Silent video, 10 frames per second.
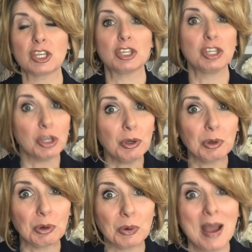
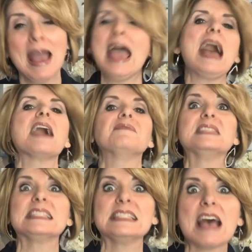you have
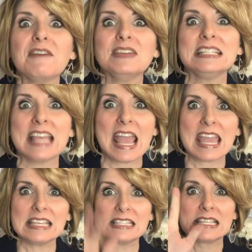7
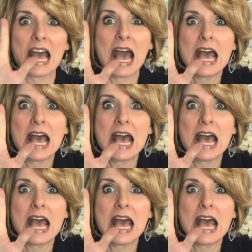days.